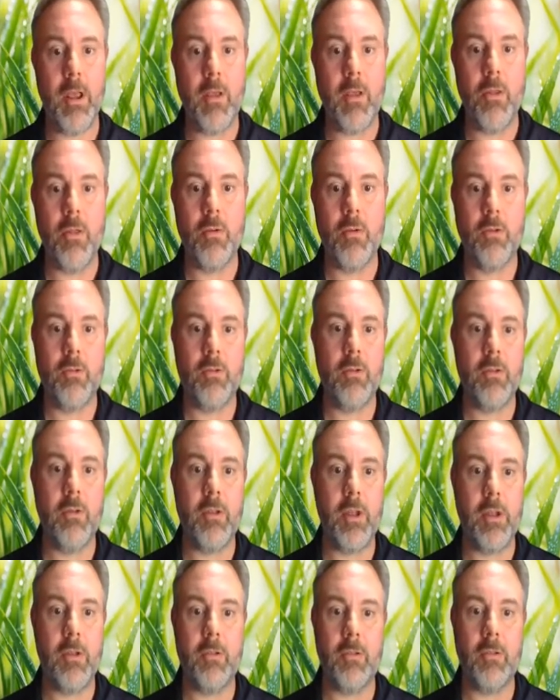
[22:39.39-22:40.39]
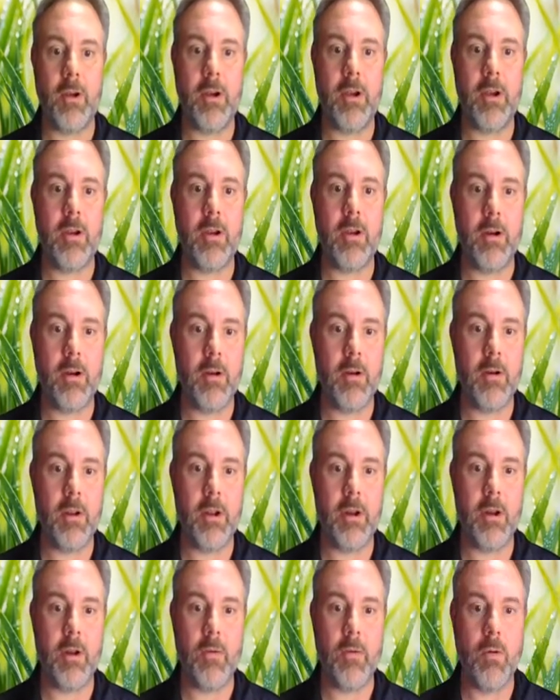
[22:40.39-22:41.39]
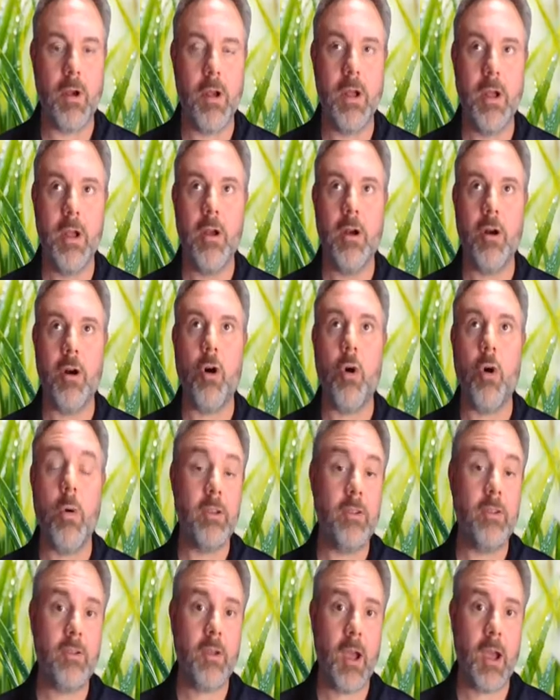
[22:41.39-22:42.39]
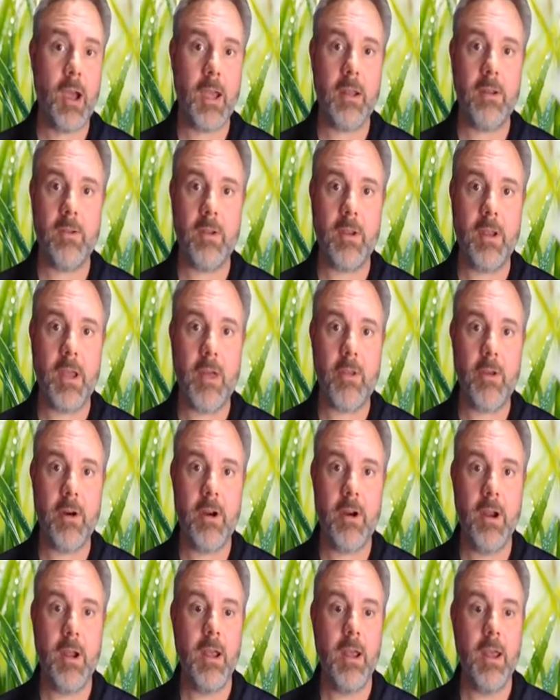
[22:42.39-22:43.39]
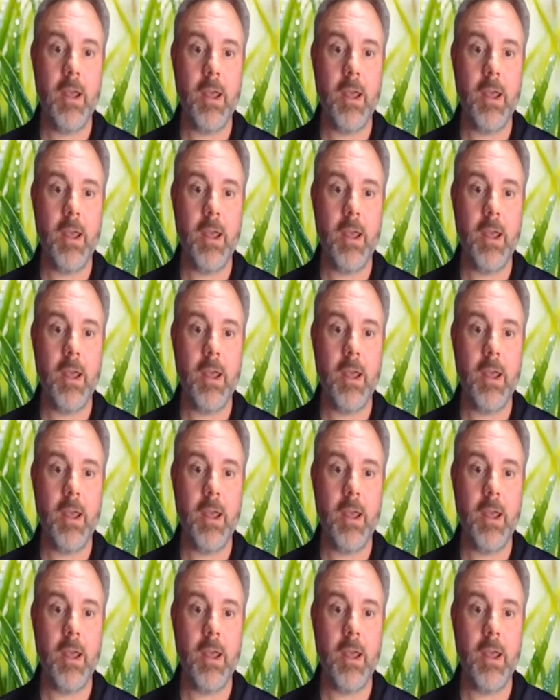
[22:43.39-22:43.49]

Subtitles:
And those two things are always tied together.